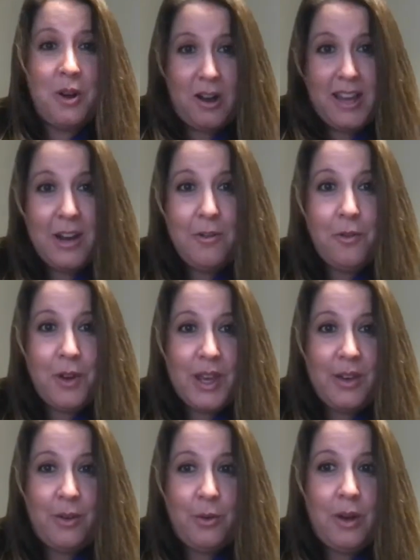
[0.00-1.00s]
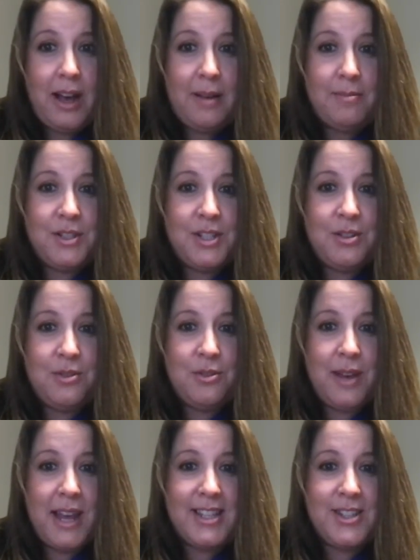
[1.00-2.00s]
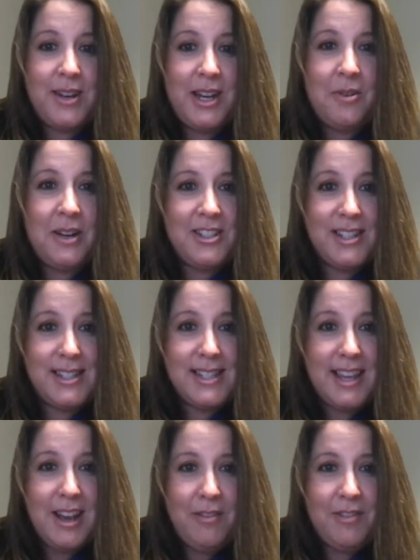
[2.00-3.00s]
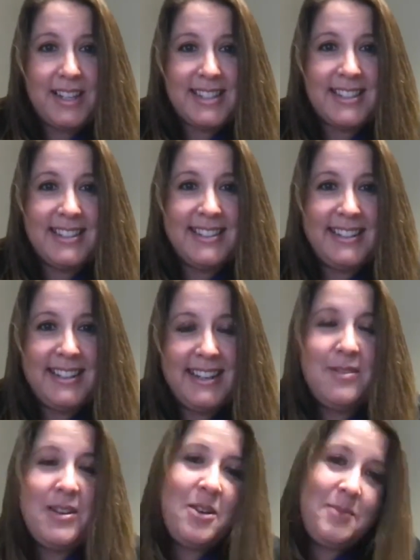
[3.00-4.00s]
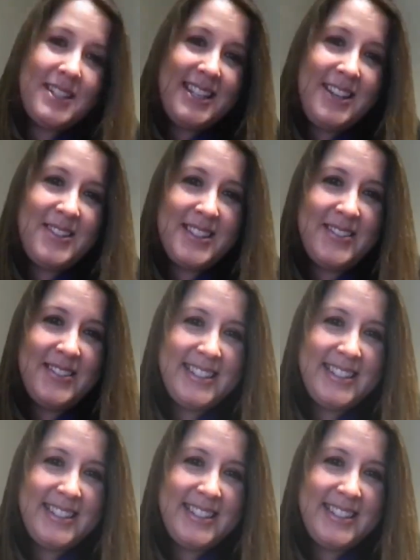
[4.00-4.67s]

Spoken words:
here for you to answer any questions in the office. We hope to see you soon.